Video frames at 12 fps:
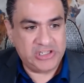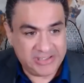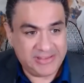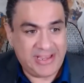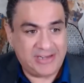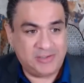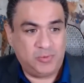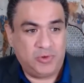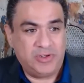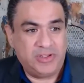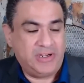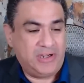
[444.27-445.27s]
that's where
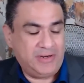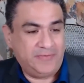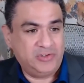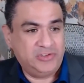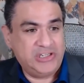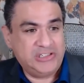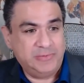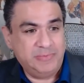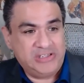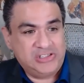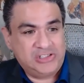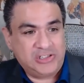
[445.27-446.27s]
the conversation may
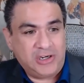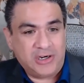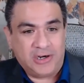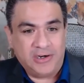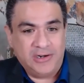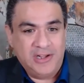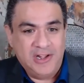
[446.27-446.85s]
start.